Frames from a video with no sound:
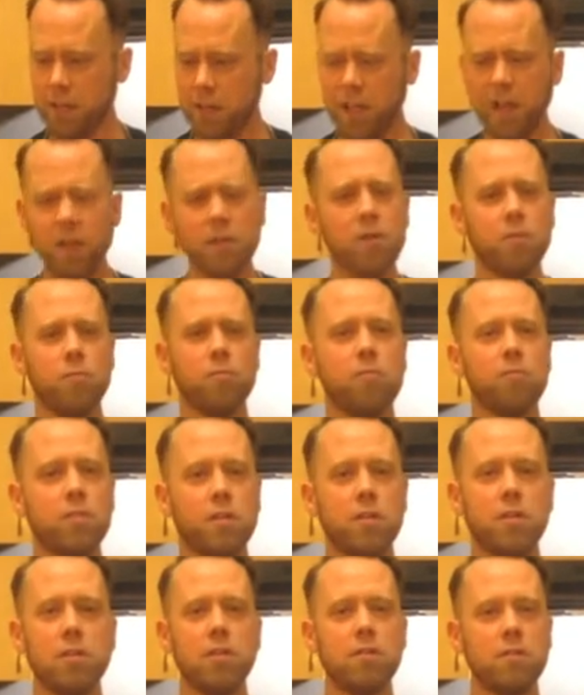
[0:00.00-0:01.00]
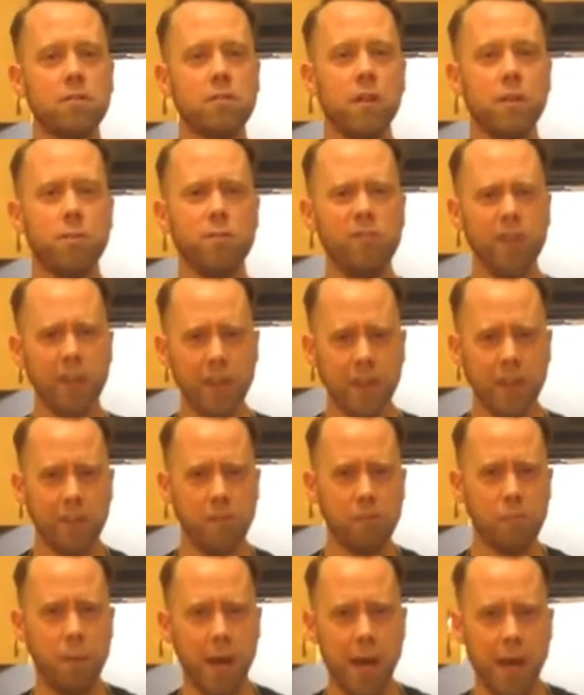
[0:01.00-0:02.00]
I'm feeling
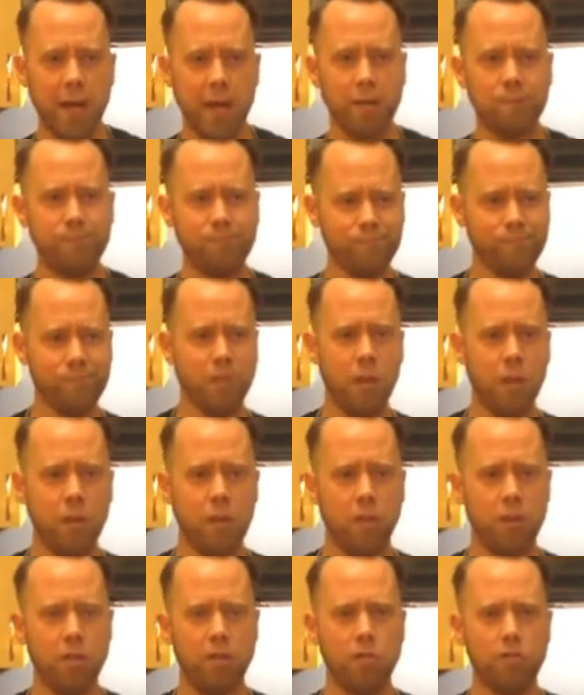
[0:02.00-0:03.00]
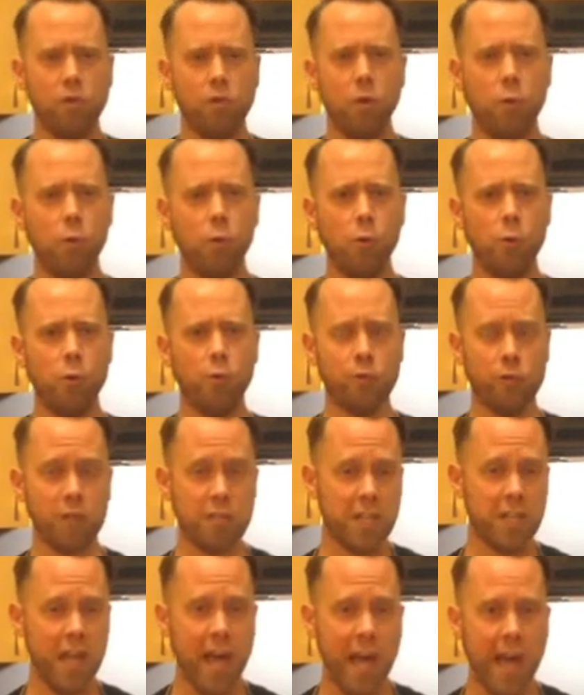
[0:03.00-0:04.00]
inspired. So for
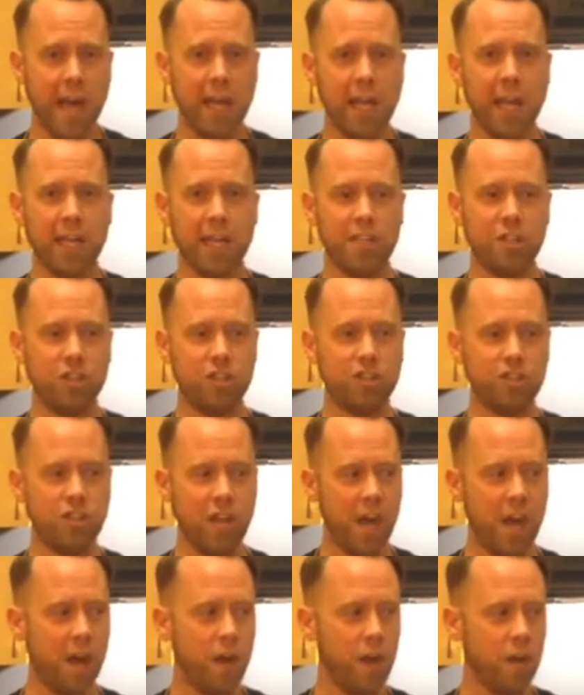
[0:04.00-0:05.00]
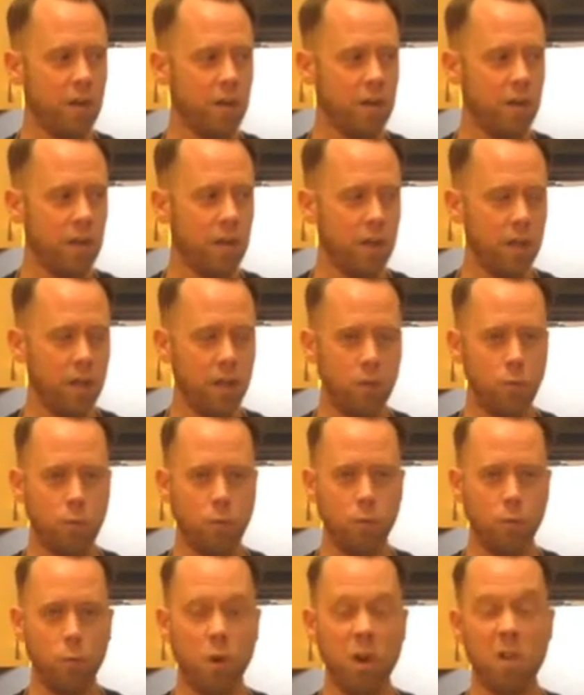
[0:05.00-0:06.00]
today, I'd like to share
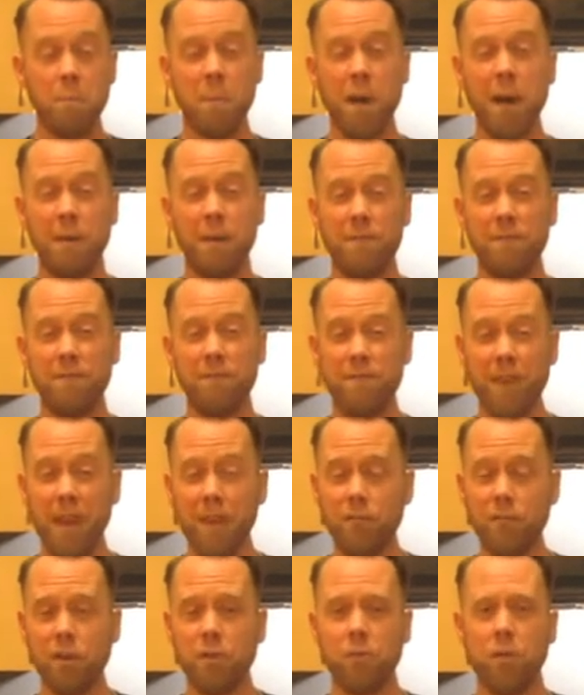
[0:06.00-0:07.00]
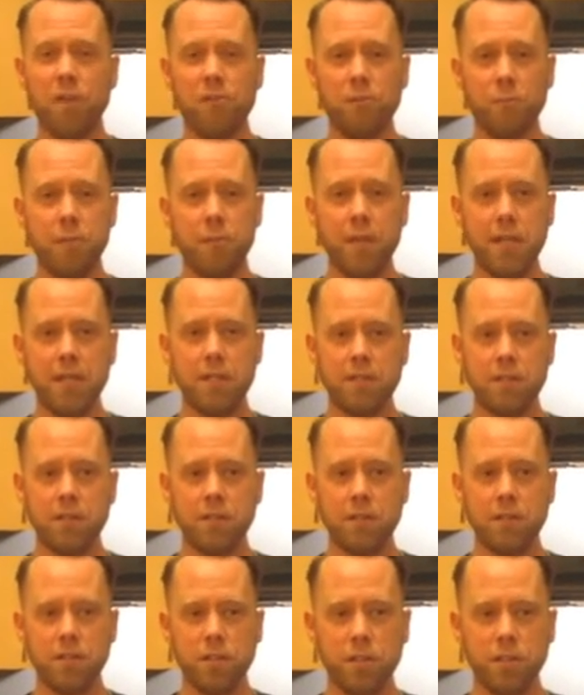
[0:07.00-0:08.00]
one of my favorite recipes,
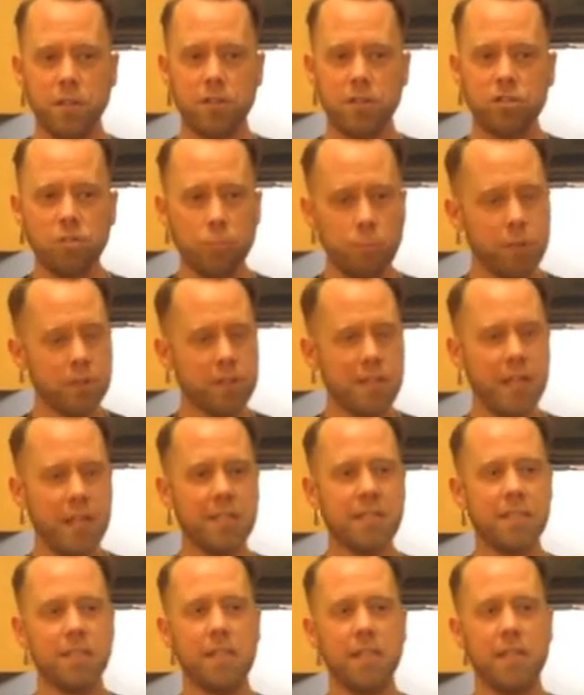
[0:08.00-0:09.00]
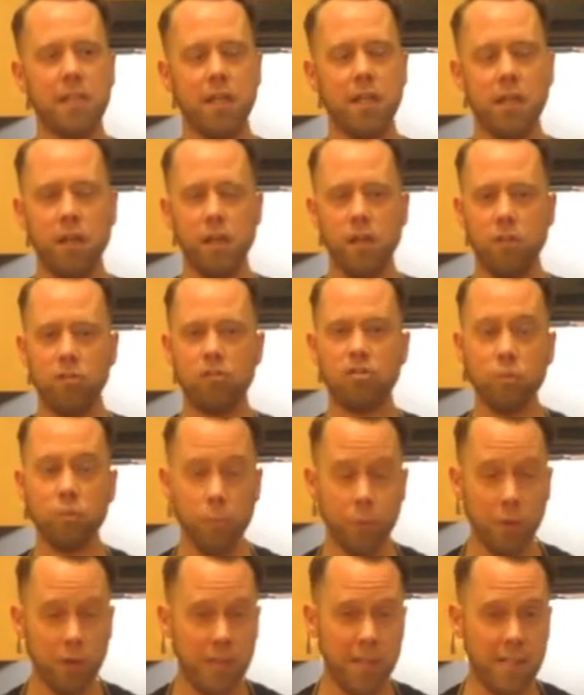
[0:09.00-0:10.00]
super tasty,
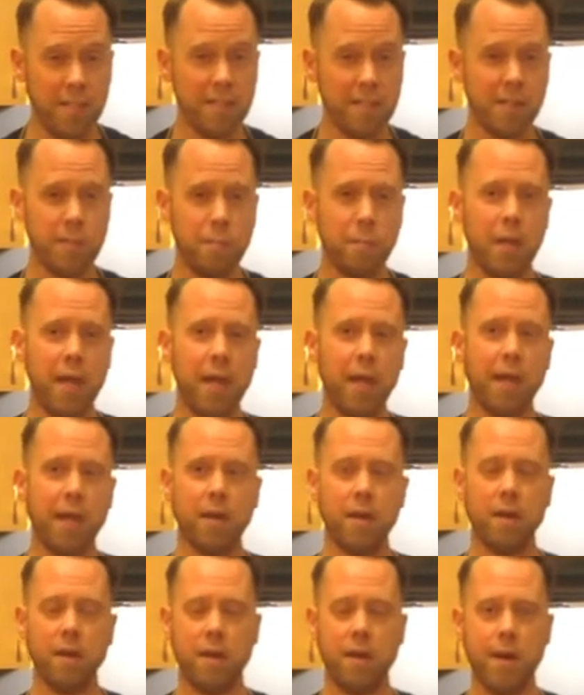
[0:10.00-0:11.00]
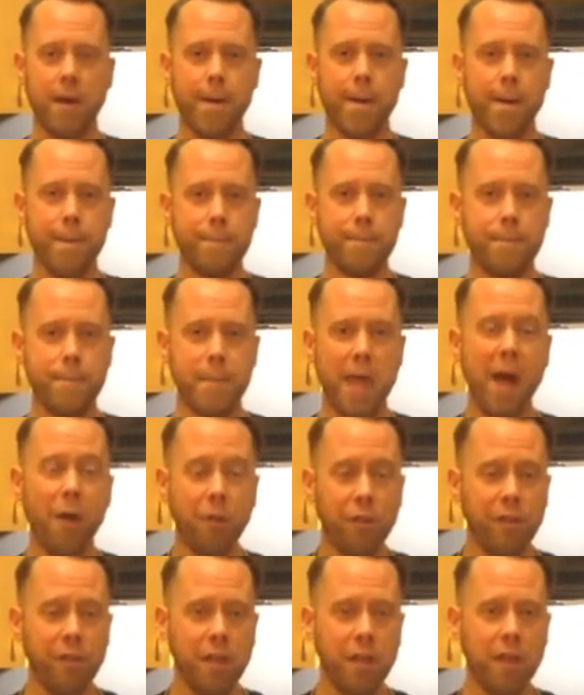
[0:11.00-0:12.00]
super easy to make,
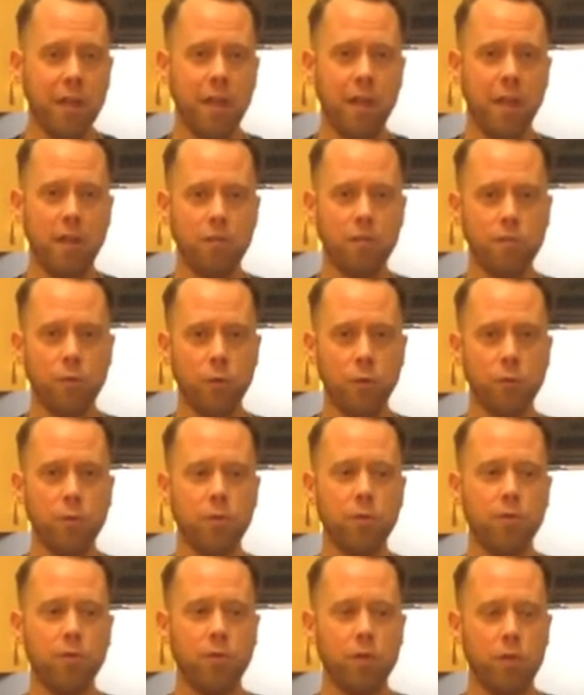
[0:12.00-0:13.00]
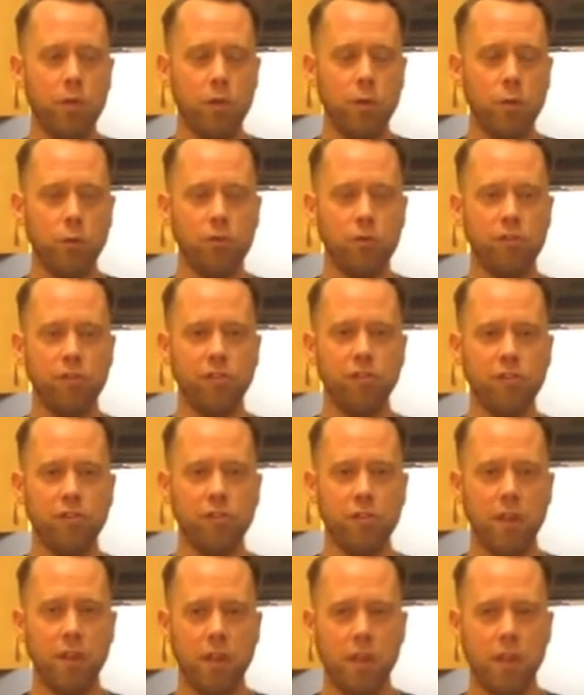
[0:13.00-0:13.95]
healthy and affordable, which is